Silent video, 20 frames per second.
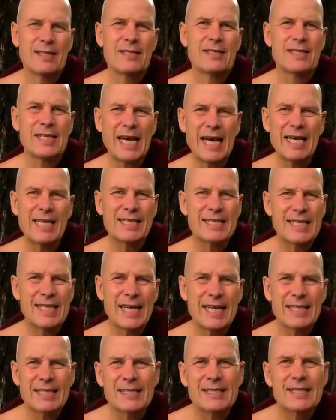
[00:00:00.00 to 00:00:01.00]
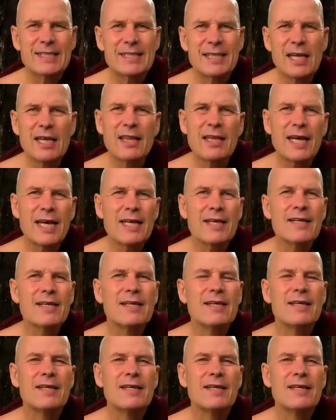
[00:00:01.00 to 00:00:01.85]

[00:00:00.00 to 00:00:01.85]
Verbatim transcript: silence that, still that,